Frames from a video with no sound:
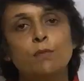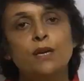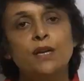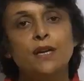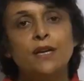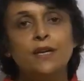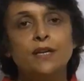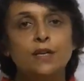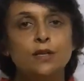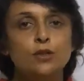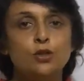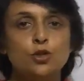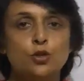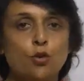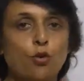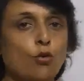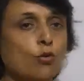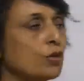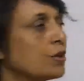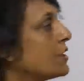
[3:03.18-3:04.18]
material
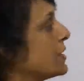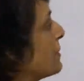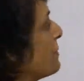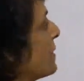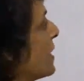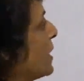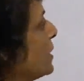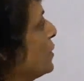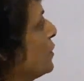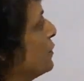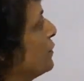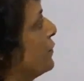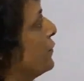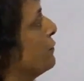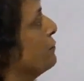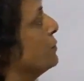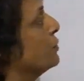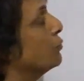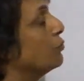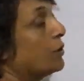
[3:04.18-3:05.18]
shows some kind of
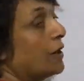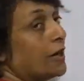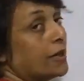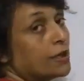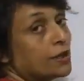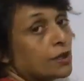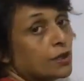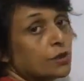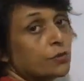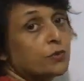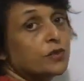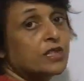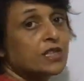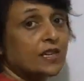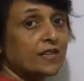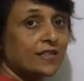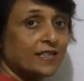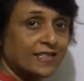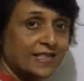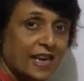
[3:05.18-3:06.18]
mutations which
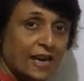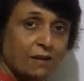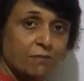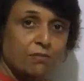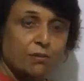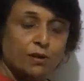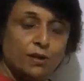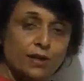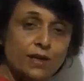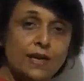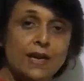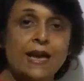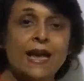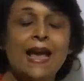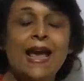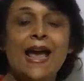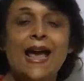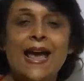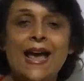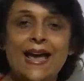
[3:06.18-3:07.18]
are stable
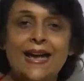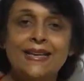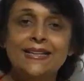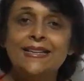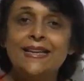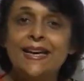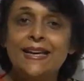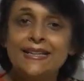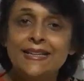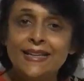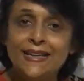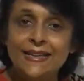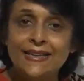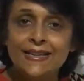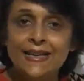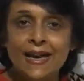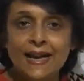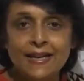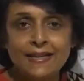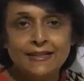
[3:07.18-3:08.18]
and get
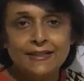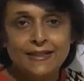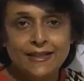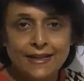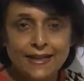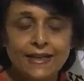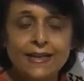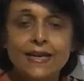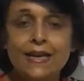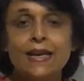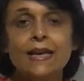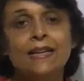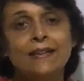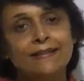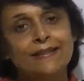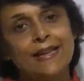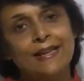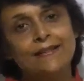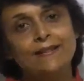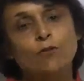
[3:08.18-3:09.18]
inherited,
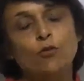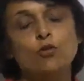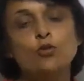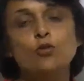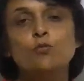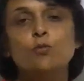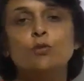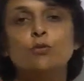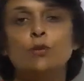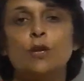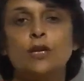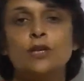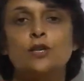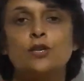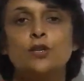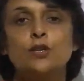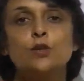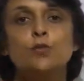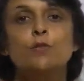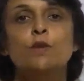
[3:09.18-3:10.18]
then those
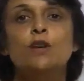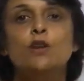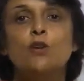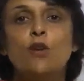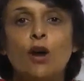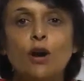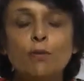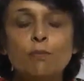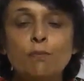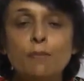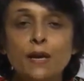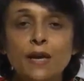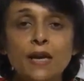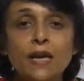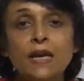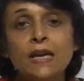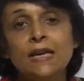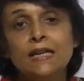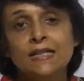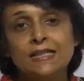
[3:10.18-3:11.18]
mutations will not
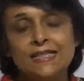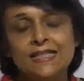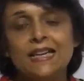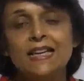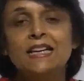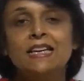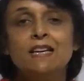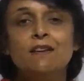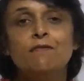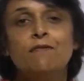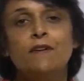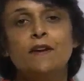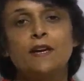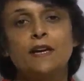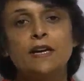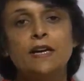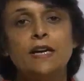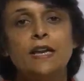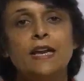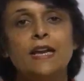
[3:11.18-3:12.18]
be
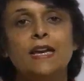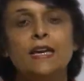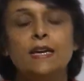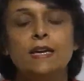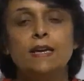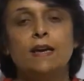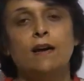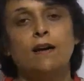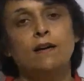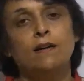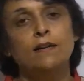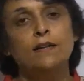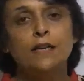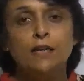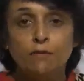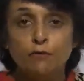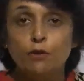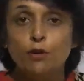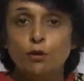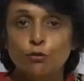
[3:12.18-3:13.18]
significant in
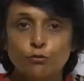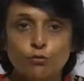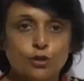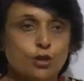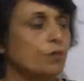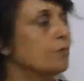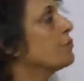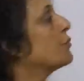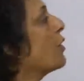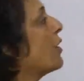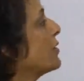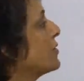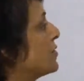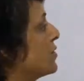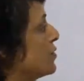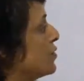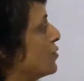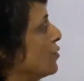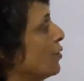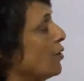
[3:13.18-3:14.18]
evolution
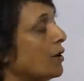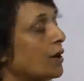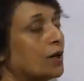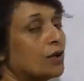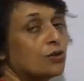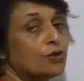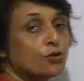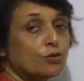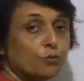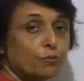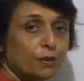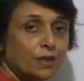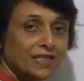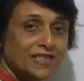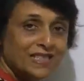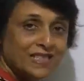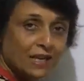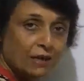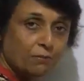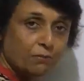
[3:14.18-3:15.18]
process. So it should be
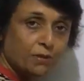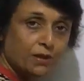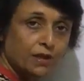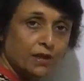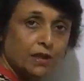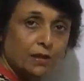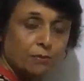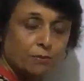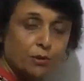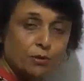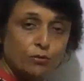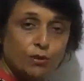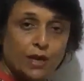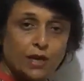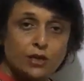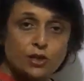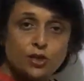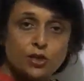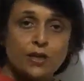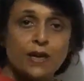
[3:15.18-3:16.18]
stable
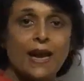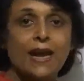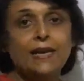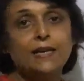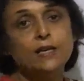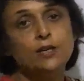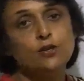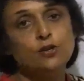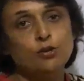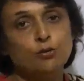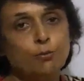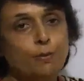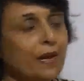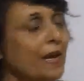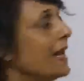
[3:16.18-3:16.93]
mutation and it should